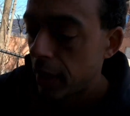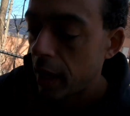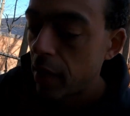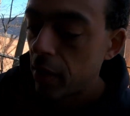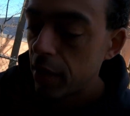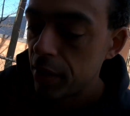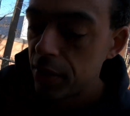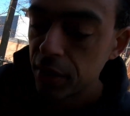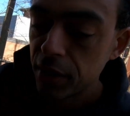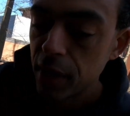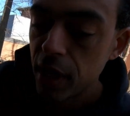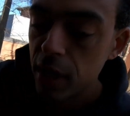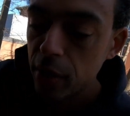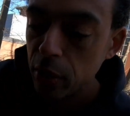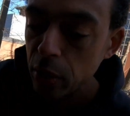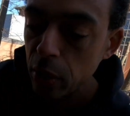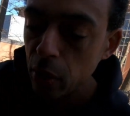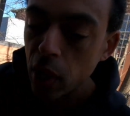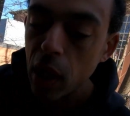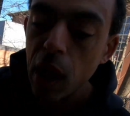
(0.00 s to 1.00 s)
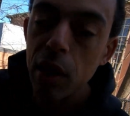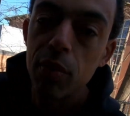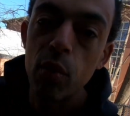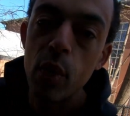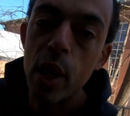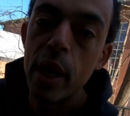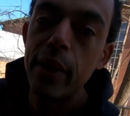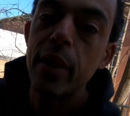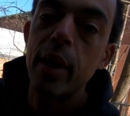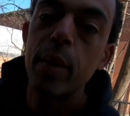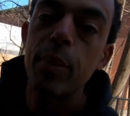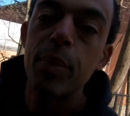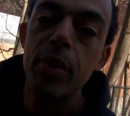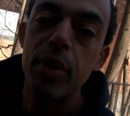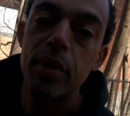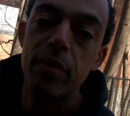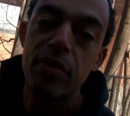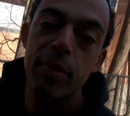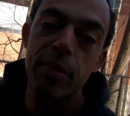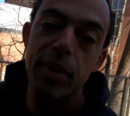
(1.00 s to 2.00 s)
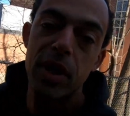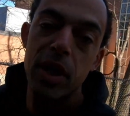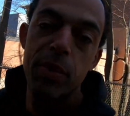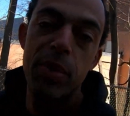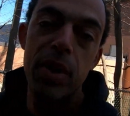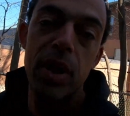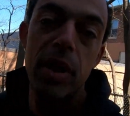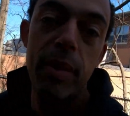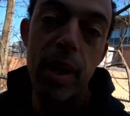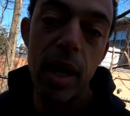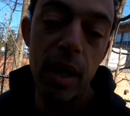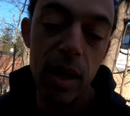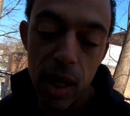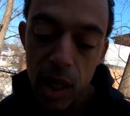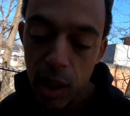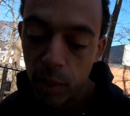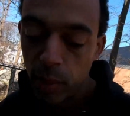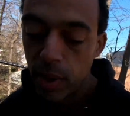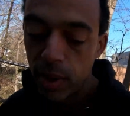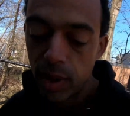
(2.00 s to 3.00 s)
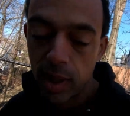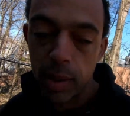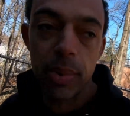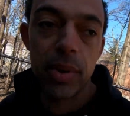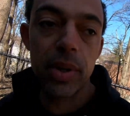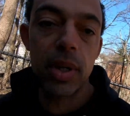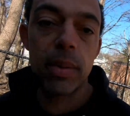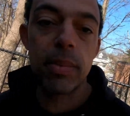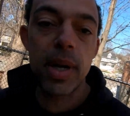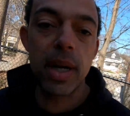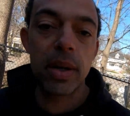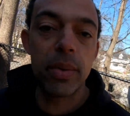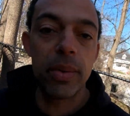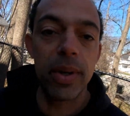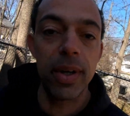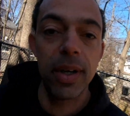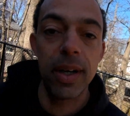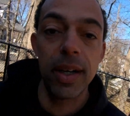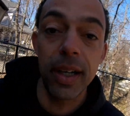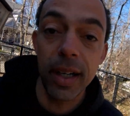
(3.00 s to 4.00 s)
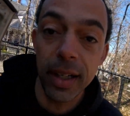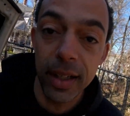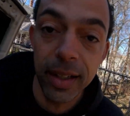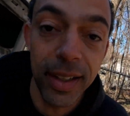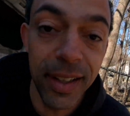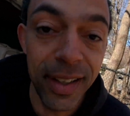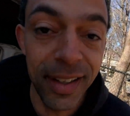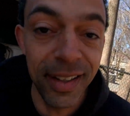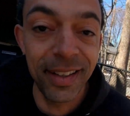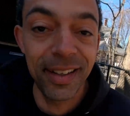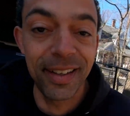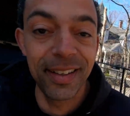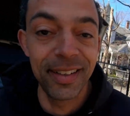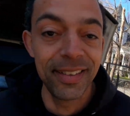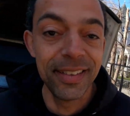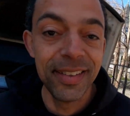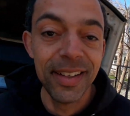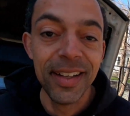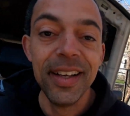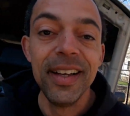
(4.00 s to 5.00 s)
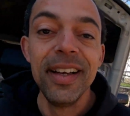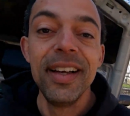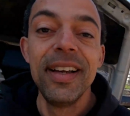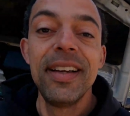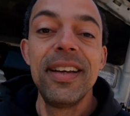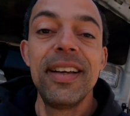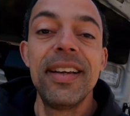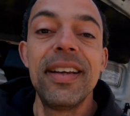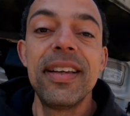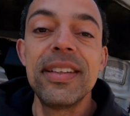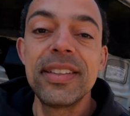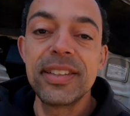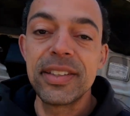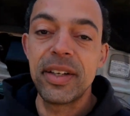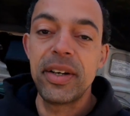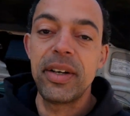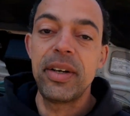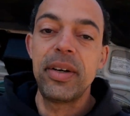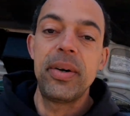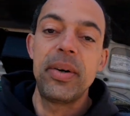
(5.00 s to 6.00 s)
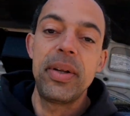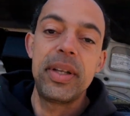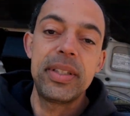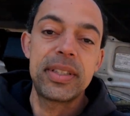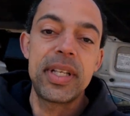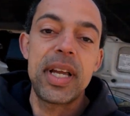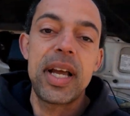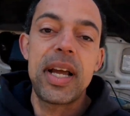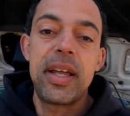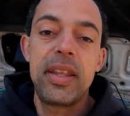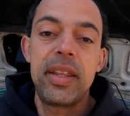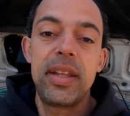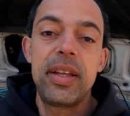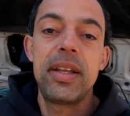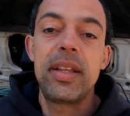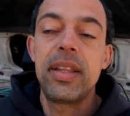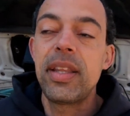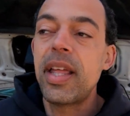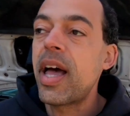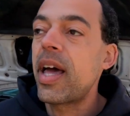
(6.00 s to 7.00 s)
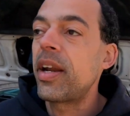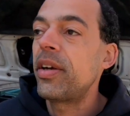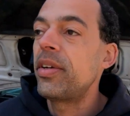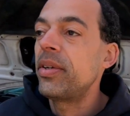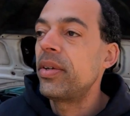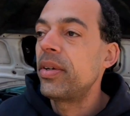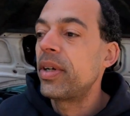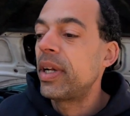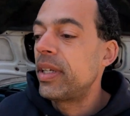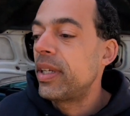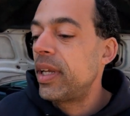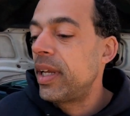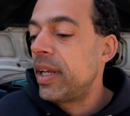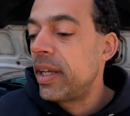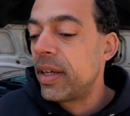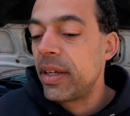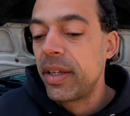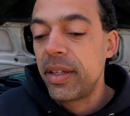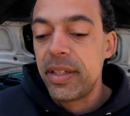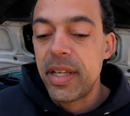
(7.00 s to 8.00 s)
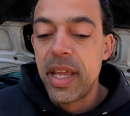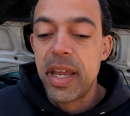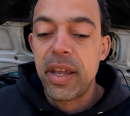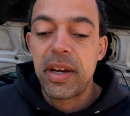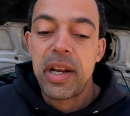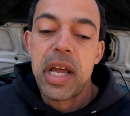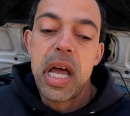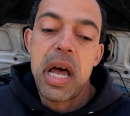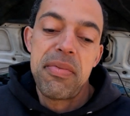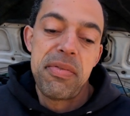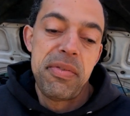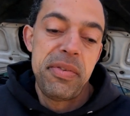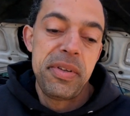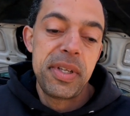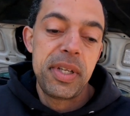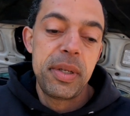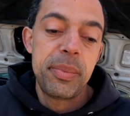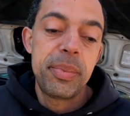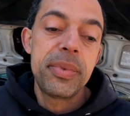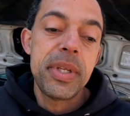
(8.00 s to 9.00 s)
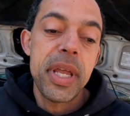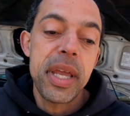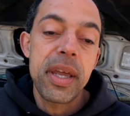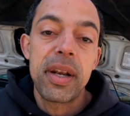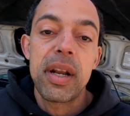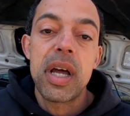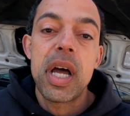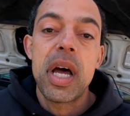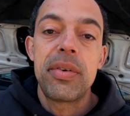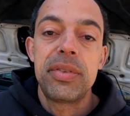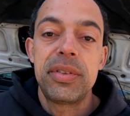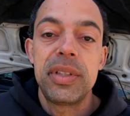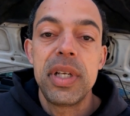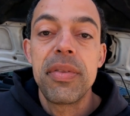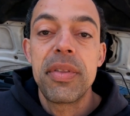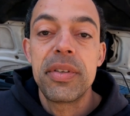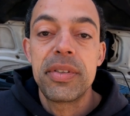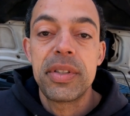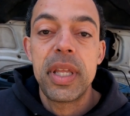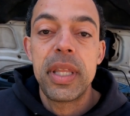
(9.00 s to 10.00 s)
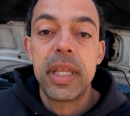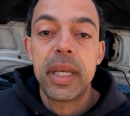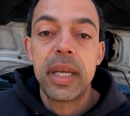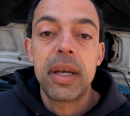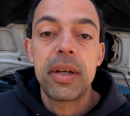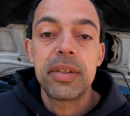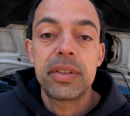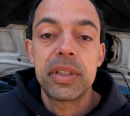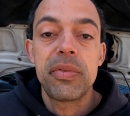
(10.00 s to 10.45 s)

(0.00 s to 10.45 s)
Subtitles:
I already took the intercooler off. Why not, if I'm going to put it back on, why not put a better one on? You know? So that's kind of the attitude I take. You take it off. If you're going to take it off, see if there's anything else.